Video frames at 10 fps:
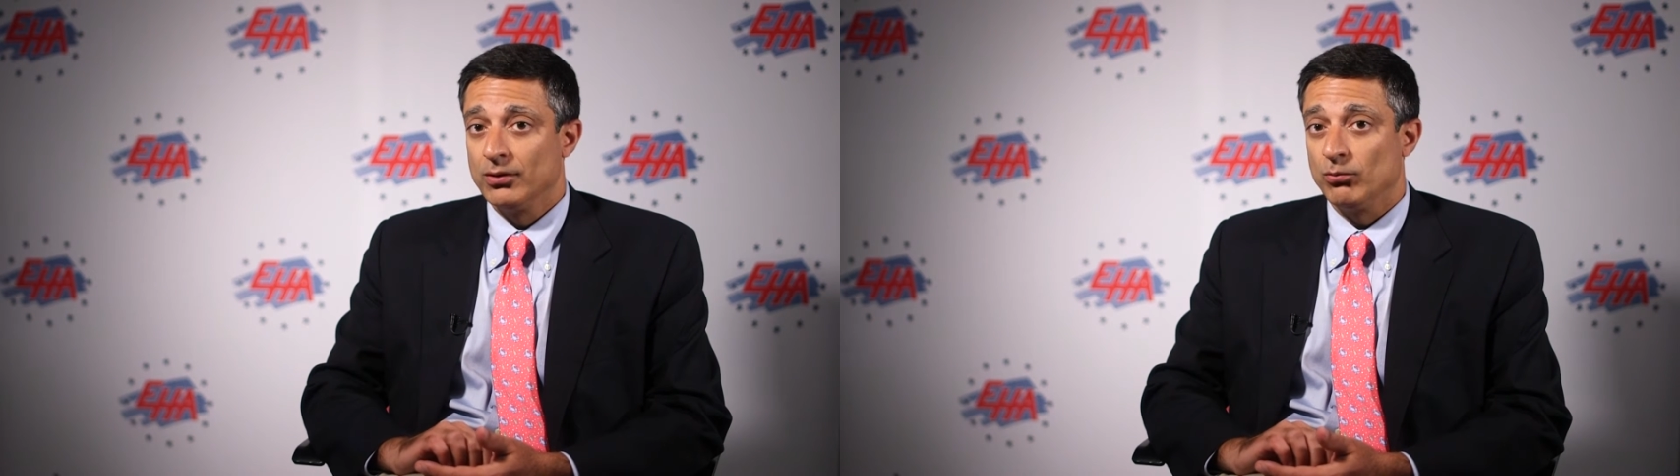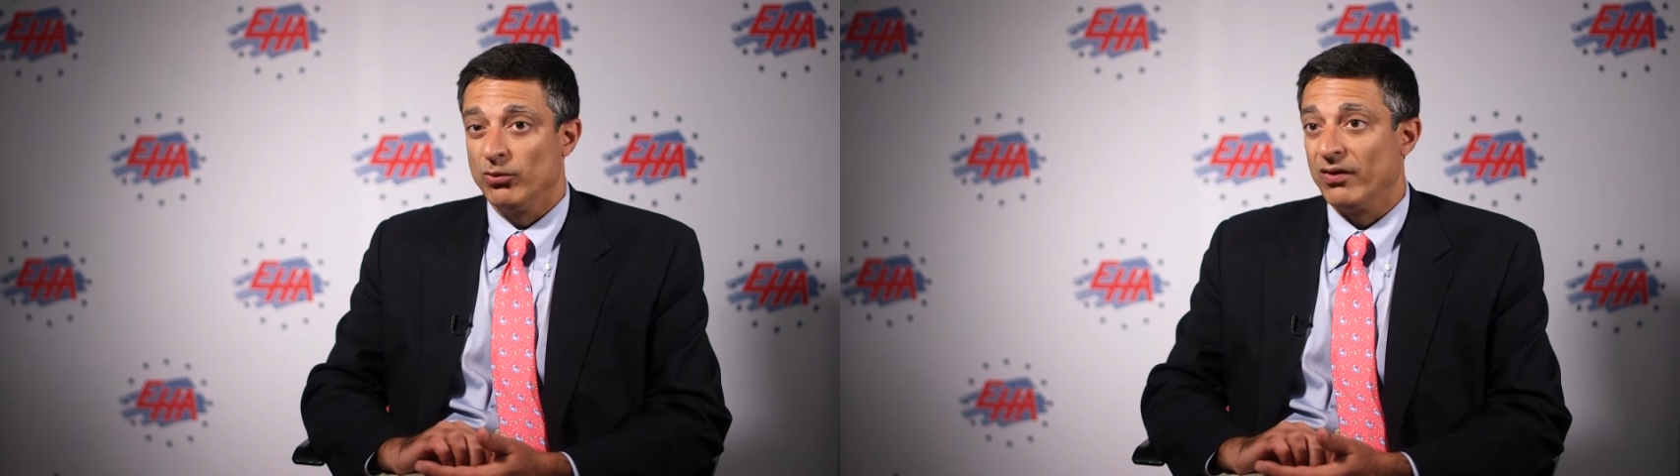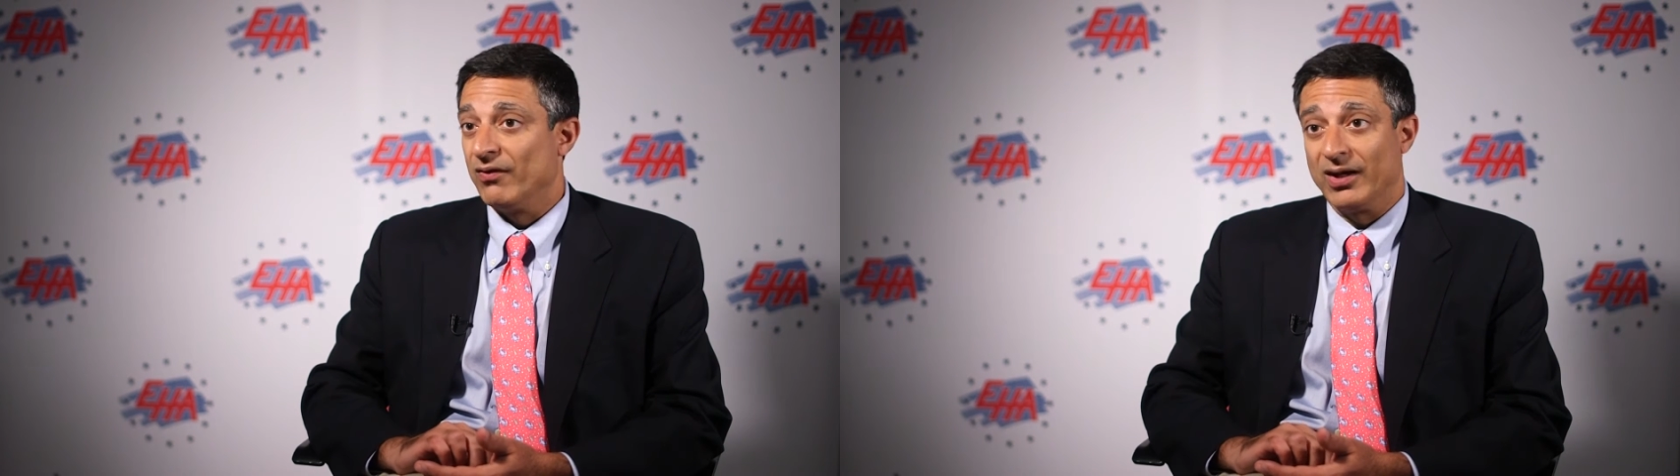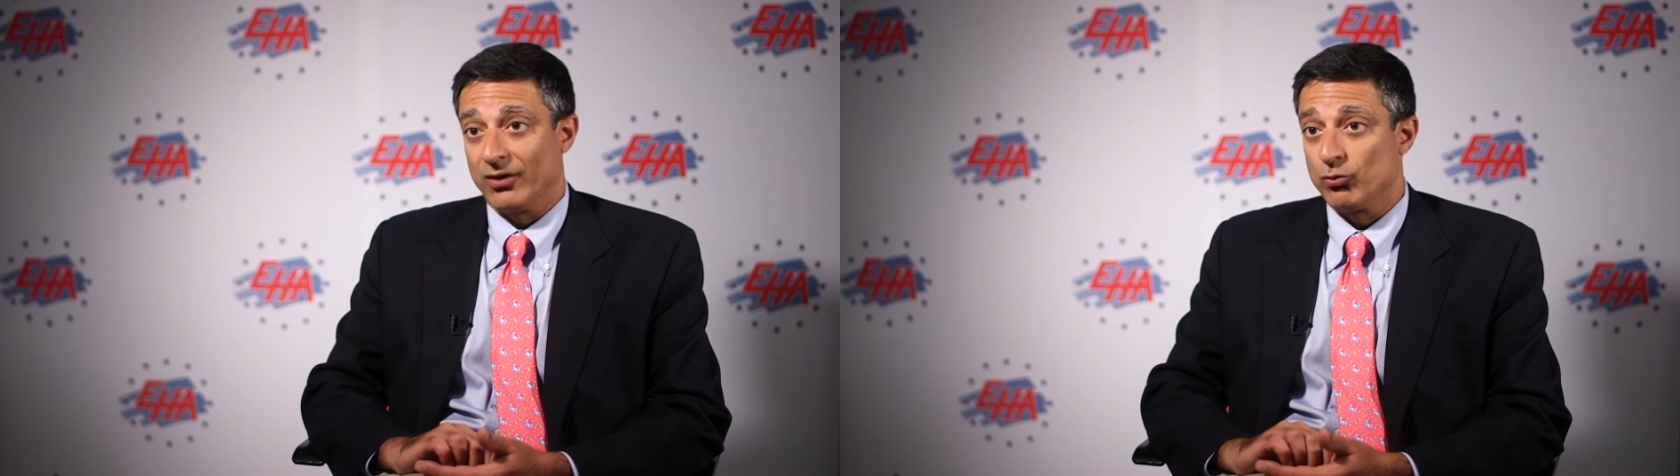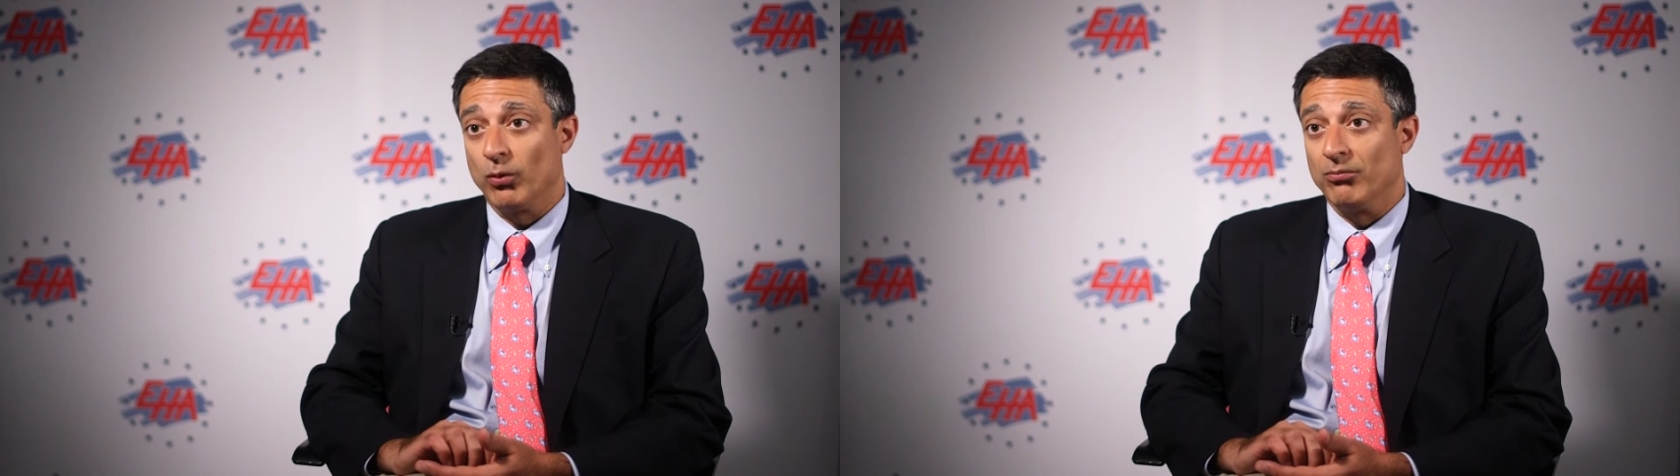within the
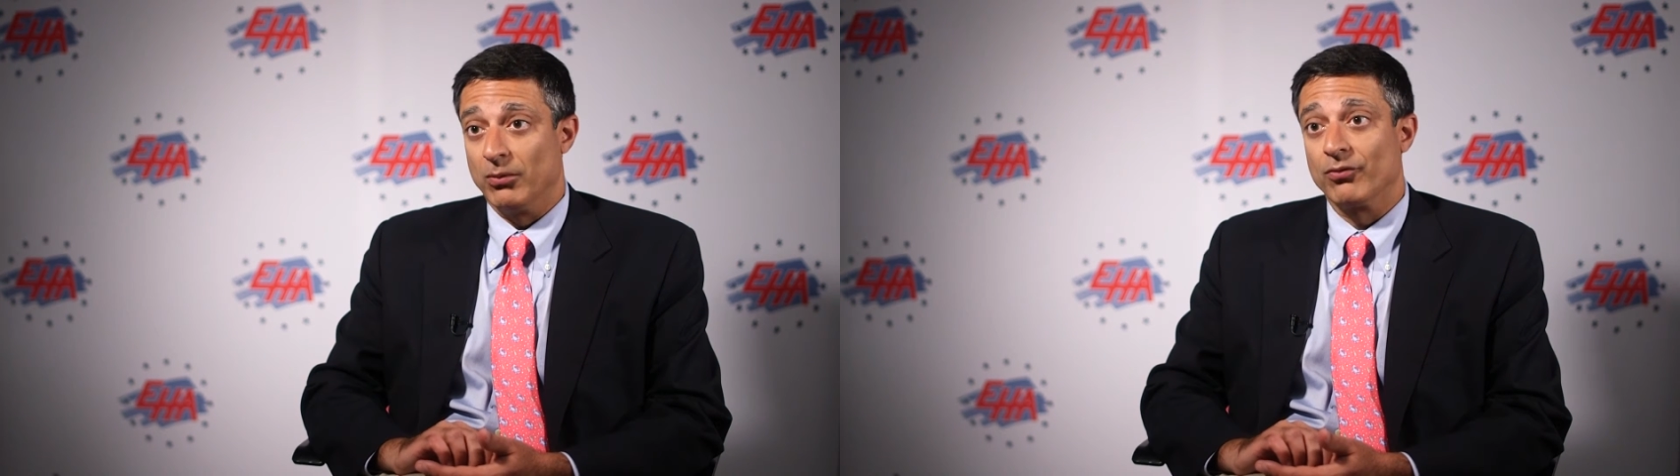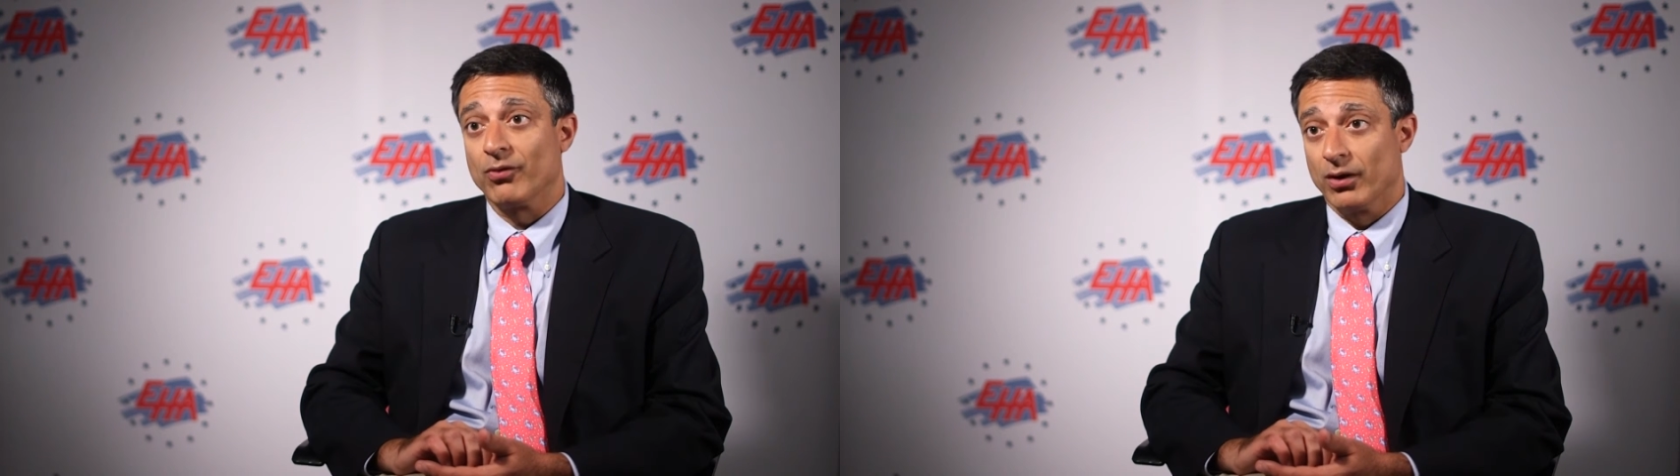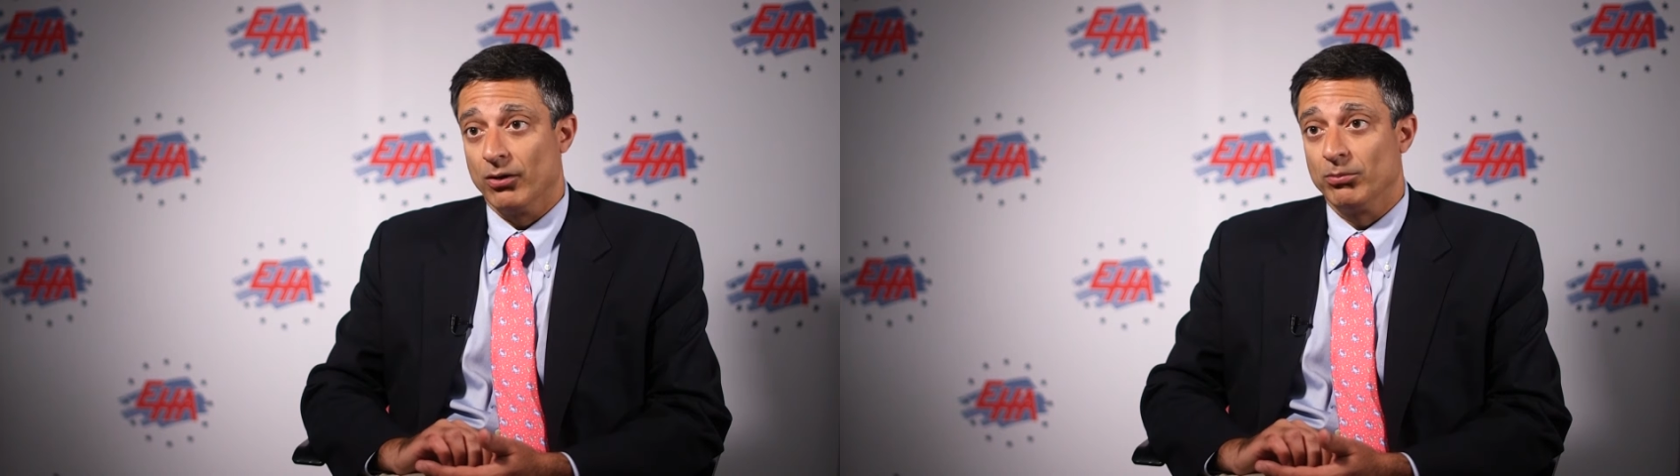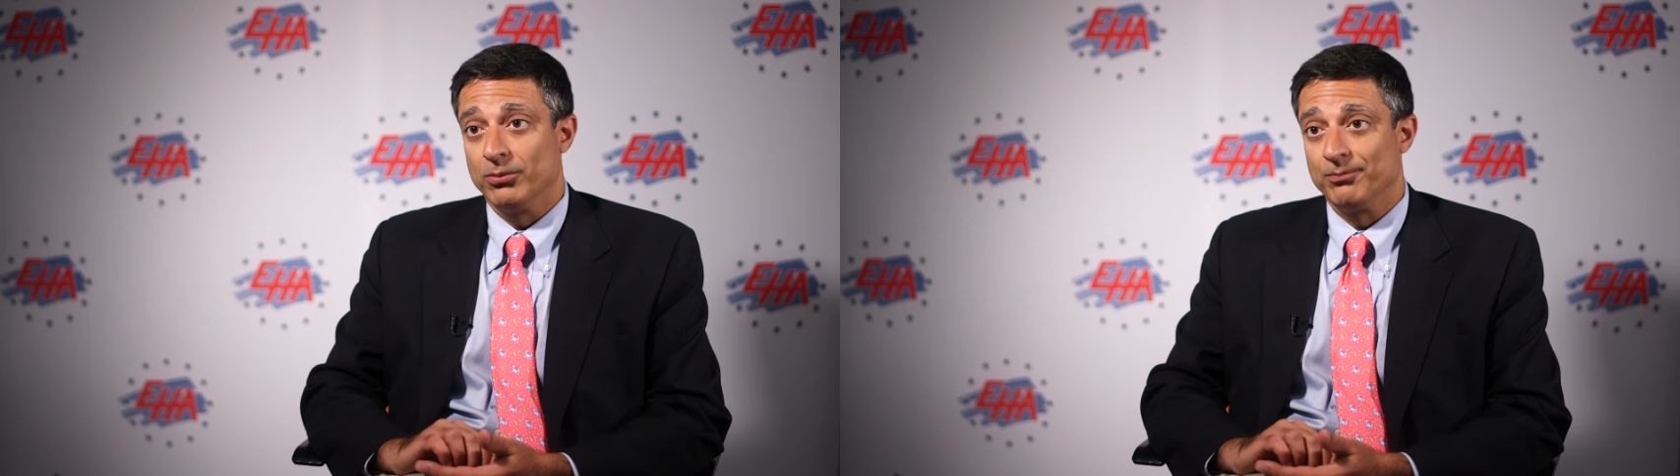next 12 months, I hope.